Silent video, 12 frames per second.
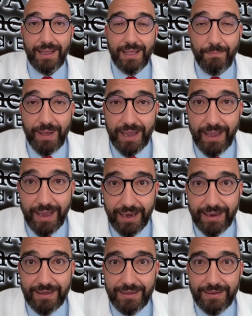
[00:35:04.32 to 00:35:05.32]
and come back
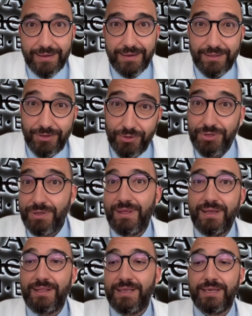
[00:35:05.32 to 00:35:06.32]
again. Do you
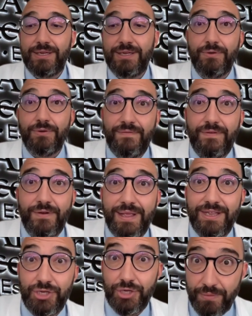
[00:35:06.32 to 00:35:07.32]
think this is good for
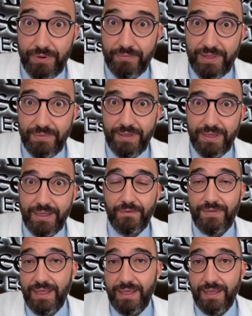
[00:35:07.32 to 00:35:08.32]
the job of
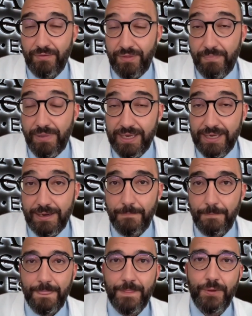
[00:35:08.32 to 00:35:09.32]
the
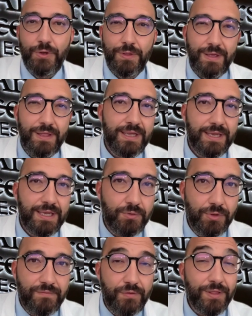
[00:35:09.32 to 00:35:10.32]
patient? Do you think this is
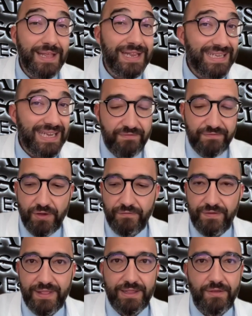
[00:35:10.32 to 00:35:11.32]
good for the
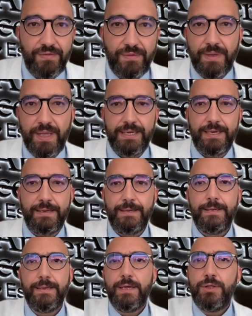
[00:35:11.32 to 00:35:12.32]
self-confidence of the patient?
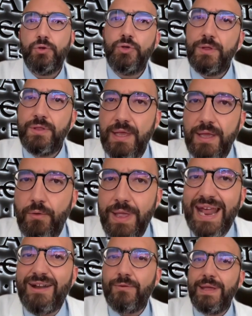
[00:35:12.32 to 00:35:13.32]
Do you think
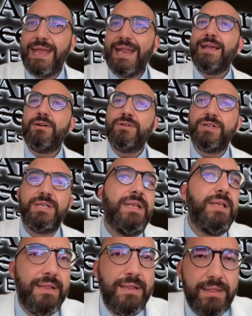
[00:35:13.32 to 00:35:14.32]
we are really
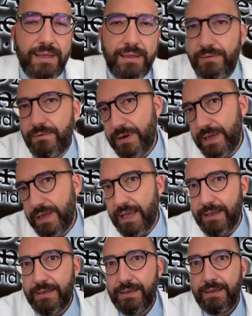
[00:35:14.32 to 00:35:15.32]
considering
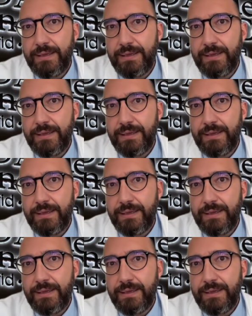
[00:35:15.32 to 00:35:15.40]
diarrhea